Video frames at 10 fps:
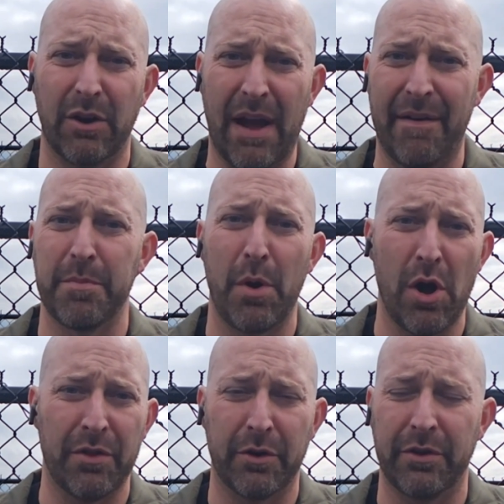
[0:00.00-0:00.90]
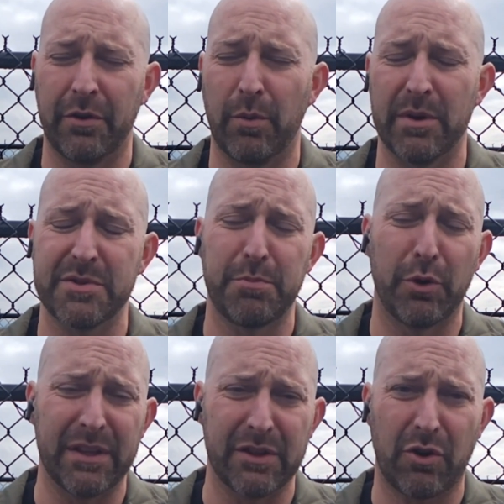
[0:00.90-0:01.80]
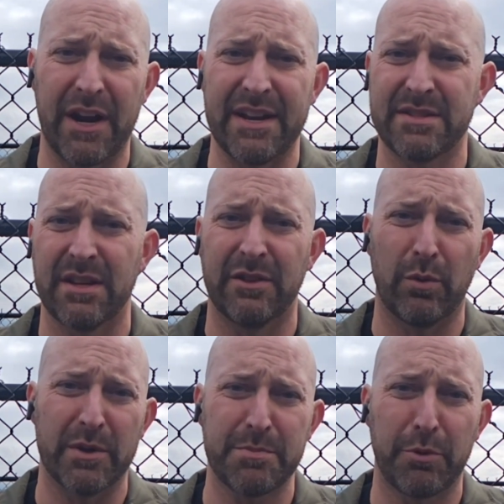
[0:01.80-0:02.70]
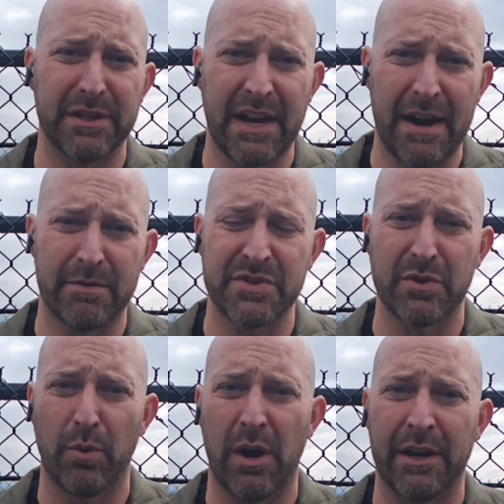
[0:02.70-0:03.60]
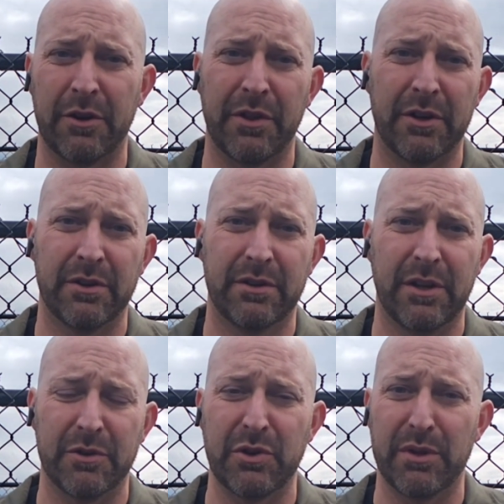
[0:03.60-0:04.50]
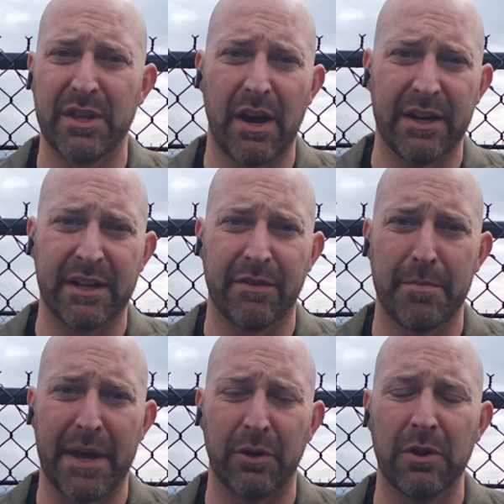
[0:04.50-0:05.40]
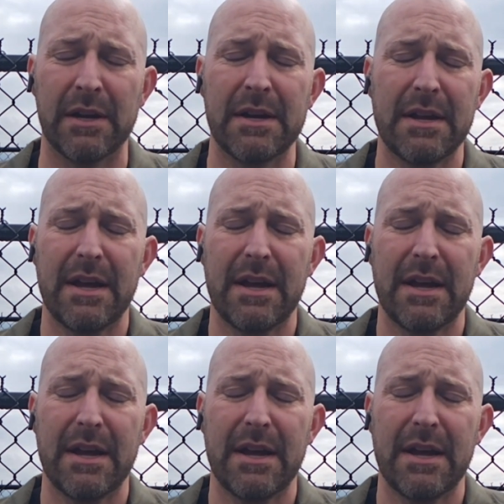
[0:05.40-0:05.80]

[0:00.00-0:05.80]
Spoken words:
you know, have the ball. They're the ones putting the cranes in. They're the ones putting divers in the water that are, you know, doing the cutting of the metal.